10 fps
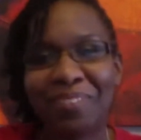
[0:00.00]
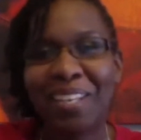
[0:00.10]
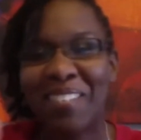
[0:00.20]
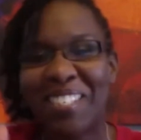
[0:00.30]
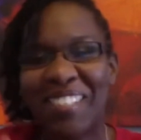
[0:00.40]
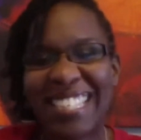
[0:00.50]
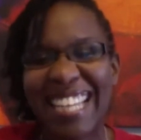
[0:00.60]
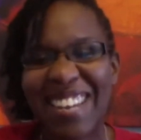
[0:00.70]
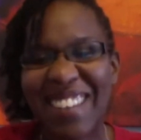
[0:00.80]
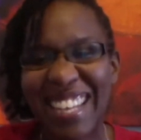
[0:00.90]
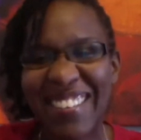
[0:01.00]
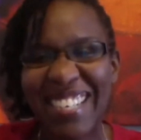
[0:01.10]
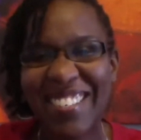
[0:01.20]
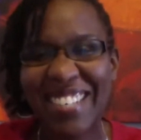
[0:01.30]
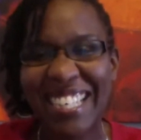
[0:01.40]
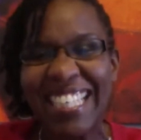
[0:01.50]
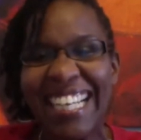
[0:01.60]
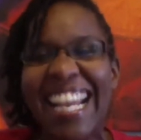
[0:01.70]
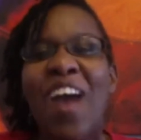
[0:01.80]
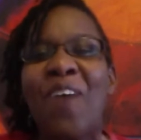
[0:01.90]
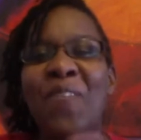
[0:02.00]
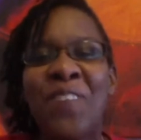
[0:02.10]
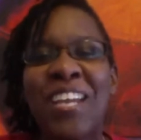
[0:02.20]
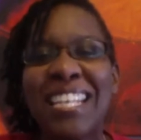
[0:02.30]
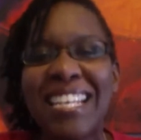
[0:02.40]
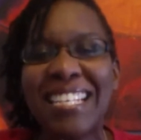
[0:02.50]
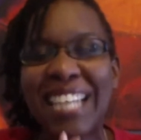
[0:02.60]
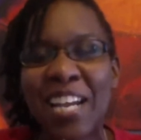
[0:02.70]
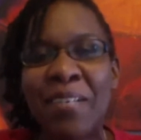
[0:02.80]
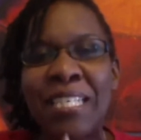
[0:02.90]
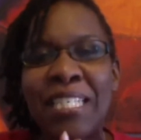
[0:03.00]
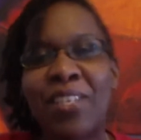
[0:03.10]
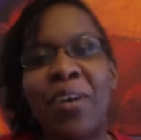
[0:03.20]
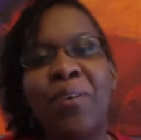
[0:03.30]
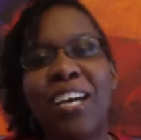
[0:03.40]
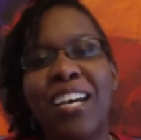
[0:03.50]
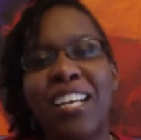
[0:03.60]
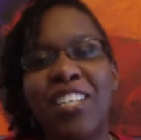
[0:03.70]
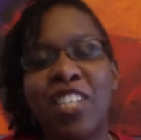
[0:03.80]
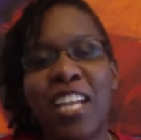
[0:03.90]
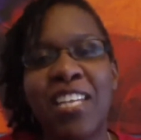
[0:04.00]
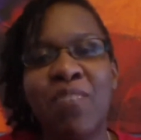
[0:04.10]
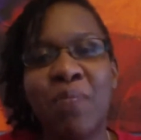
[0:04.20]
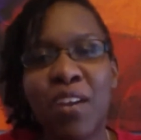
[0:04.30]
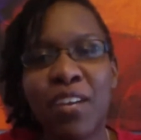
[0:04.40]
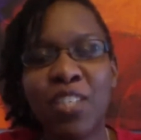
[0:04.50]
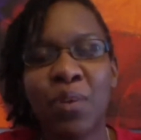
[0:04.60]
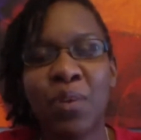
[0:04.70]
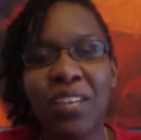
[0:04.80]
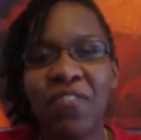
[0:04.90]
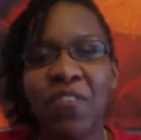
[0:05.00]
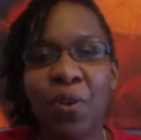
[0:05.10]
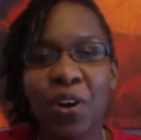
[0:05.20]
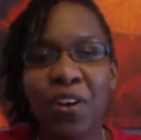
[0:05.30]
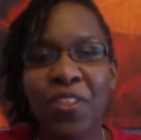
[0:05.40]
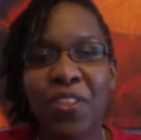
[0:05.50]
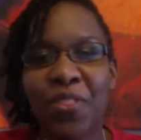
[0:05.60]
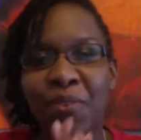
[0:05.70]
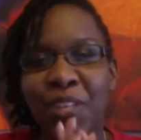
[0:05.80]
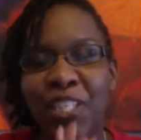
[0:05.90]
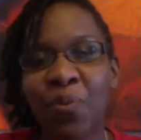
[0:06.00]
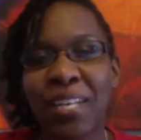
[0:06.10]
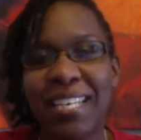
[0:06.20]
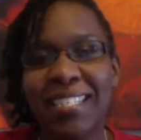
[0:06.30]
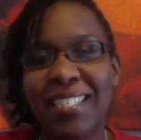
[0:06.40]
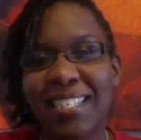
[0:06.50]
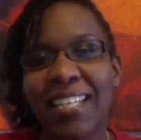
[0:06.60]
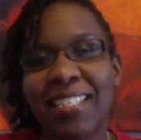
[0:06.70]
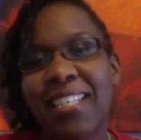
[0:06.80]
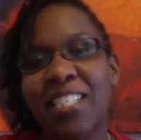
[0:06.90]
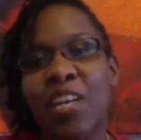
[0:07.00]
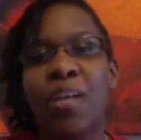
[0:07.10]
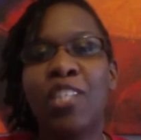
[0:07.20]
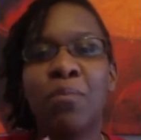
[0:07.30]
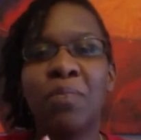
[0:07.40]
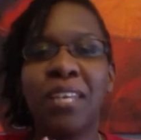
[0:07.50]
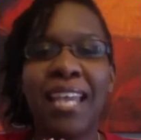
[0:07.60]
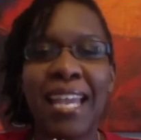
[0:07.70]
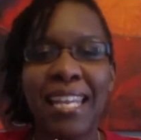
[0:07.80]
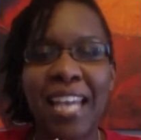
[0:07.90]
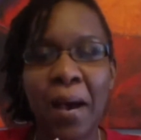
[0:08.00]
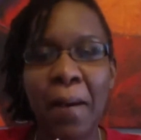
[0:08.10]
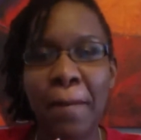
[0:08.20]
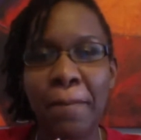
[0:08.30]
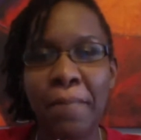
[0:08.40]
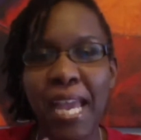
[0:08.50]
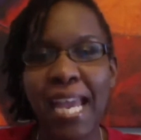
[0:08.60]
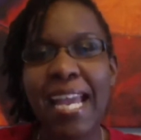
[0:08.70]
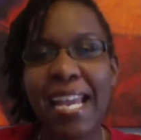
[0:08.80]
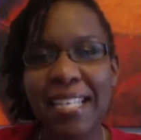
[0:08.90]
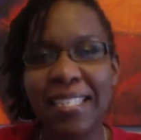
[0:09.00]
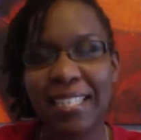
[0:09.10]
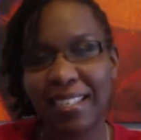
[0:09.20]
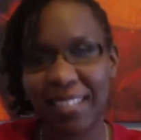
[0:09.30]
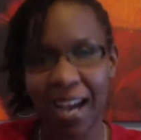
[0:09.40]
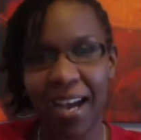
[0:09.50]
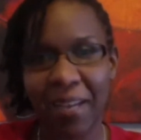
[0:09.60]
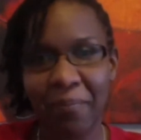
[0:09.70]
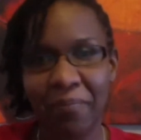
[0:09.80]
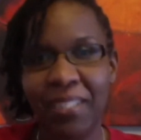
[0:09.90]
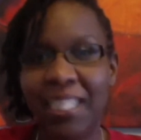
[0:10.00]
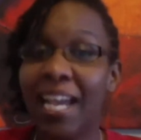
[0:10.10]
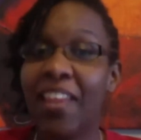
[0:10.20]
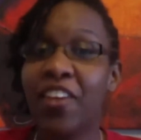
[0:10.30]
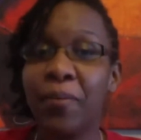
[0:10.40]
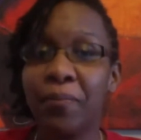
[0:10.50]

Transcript: I'm so excited. Phoenix, Arizona, January 24th through the 26th. It's going to be an amazing time together.